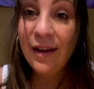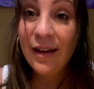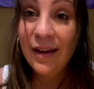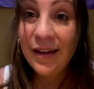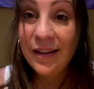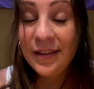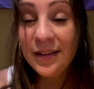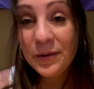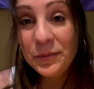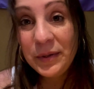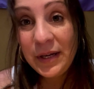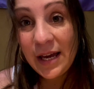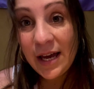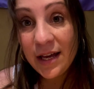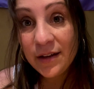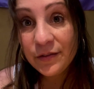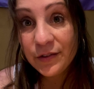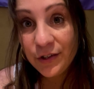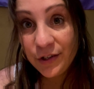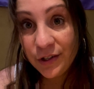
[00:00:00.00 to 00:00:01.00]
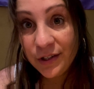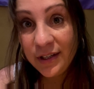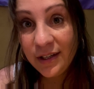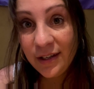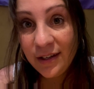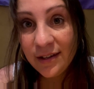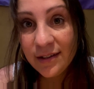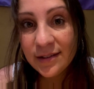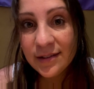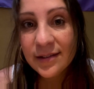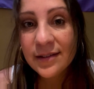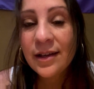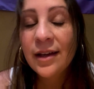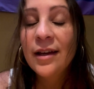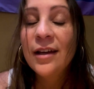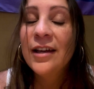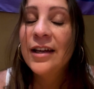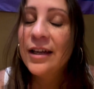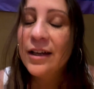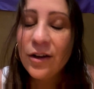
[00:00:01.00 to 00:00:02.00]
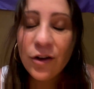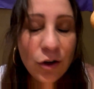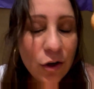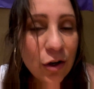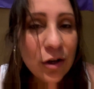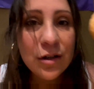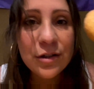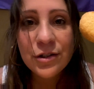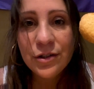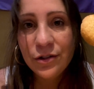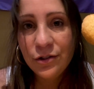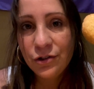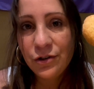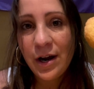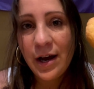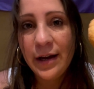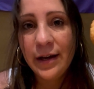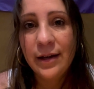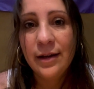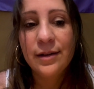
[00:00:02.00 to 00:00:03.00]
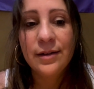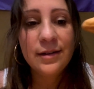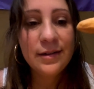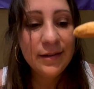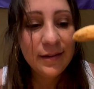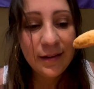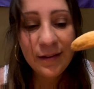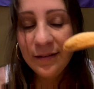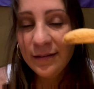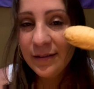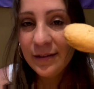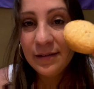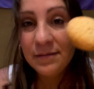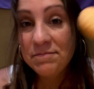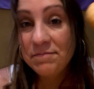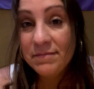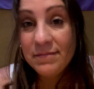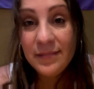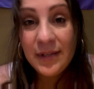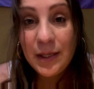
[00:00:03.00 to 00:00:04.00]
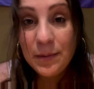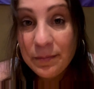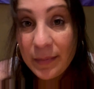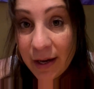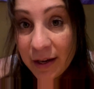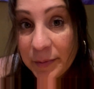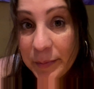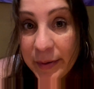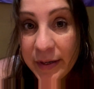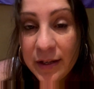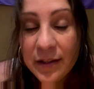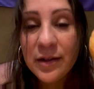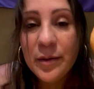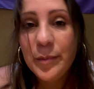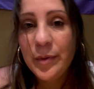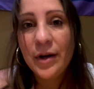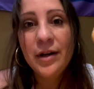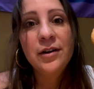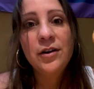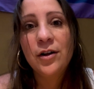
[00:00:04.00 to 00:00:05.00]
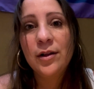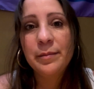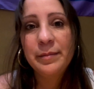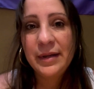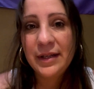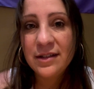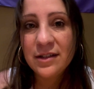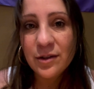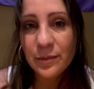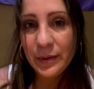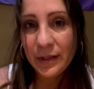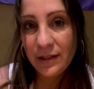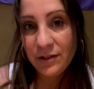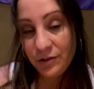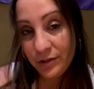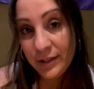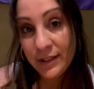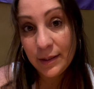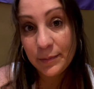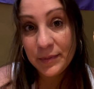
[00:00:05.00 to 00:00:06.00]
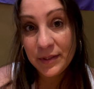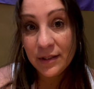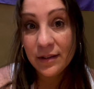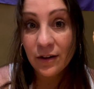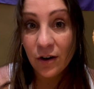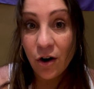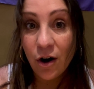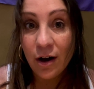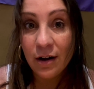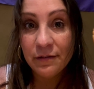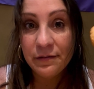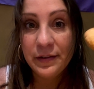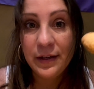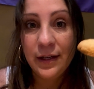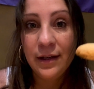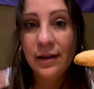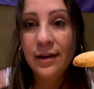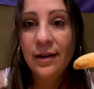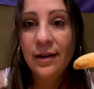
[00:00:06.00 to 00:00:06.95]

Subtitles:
And then we have cookies, also dry. In my opinion, they're probably all meant to be dipped in the coffee,